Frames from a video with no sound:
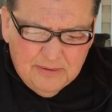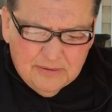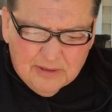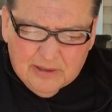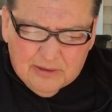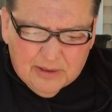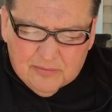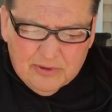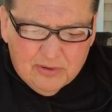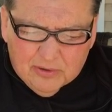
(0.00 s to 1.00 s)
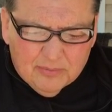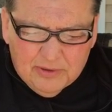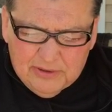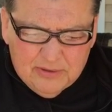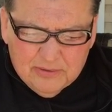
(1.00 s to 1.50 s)
not like we
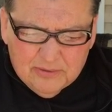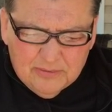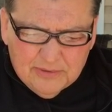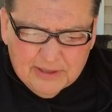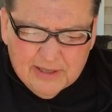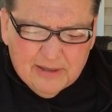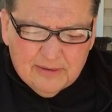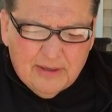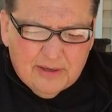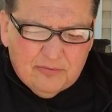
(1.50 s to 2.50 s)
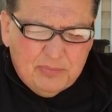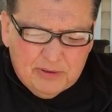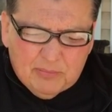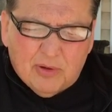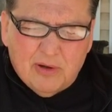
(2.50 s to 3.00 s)
normally do. They can't have
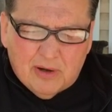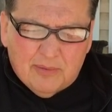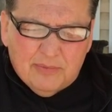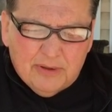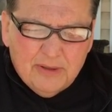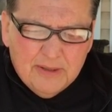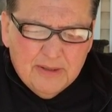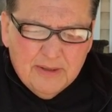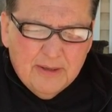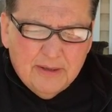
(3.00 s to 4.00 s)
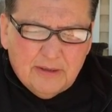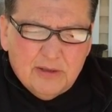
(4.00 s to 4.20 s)
people come and, and